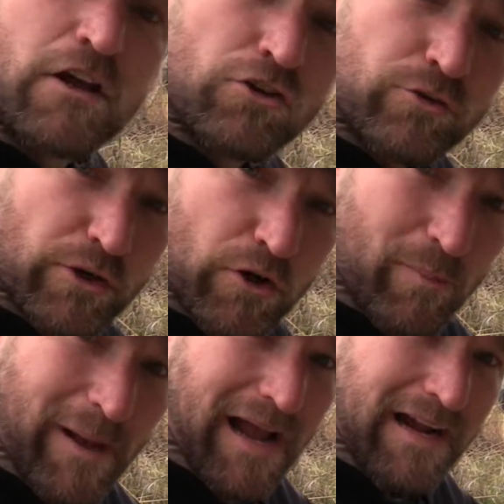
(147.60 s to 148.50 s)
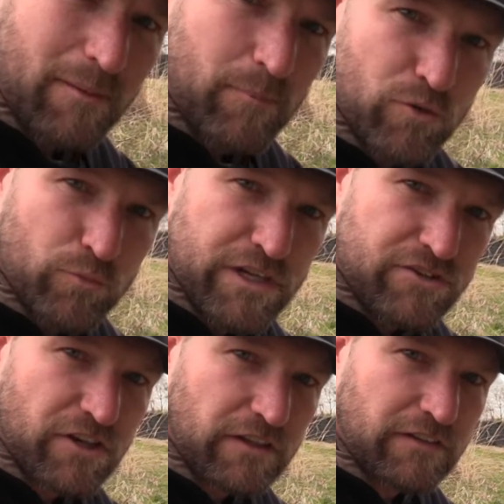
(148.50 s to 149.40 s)
So we're gonna go back, I'm gonna
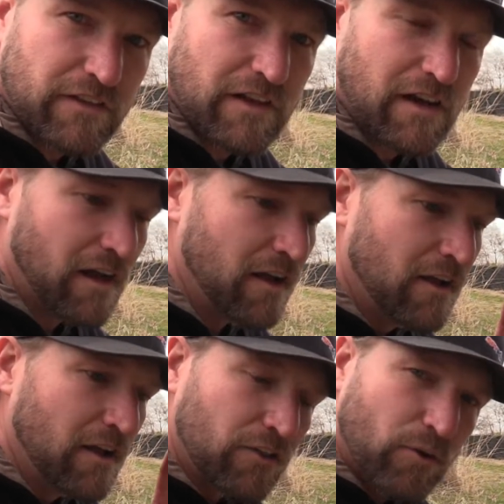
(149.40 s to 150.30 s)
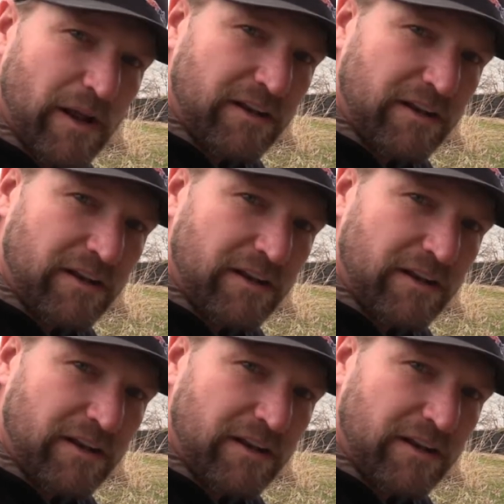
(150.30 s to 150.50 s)
readjust the red